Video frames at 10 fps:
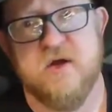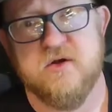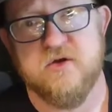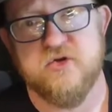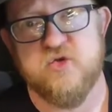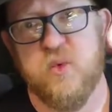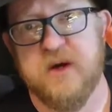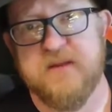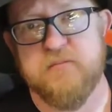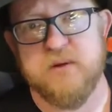of
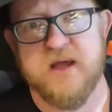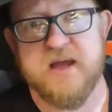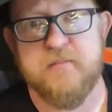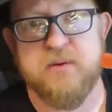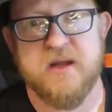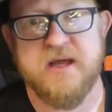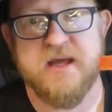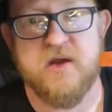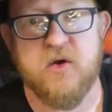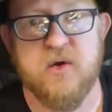120 blank playing